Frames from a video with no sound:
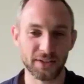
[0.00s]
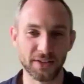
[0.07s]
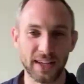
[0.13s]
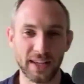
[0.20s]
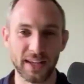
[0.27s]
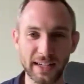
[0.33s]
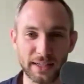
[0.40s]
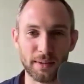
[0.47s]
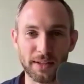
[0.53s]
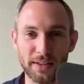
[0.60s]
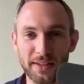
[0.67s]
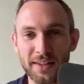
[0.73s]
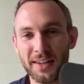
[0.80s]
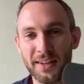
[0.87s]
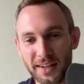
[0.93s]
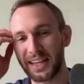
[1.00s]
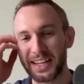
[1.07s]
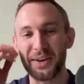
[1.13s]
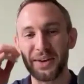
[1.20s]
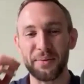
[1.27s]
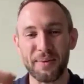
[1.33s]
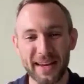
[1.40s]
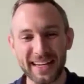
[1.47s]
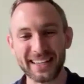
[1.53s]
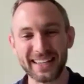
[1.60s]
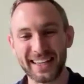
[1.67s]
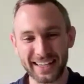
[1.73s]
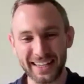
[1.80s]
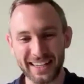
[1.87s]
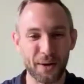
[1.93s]
I'll do that next month. Like you immediately
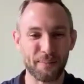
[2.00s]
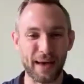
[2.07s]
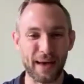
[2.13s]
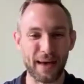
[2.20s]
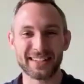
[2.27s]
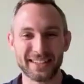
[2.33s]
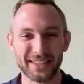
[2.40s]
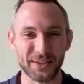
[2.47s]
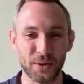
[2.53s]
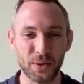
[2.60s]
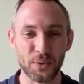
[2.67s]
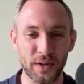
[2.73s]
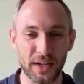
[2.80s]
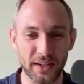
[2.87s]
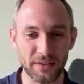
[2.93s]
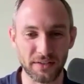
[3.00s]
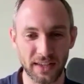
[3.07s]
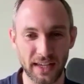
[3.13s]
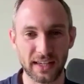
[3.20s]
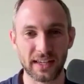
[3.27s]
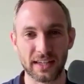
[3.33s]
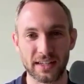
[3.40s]
go back to your old way of thinking.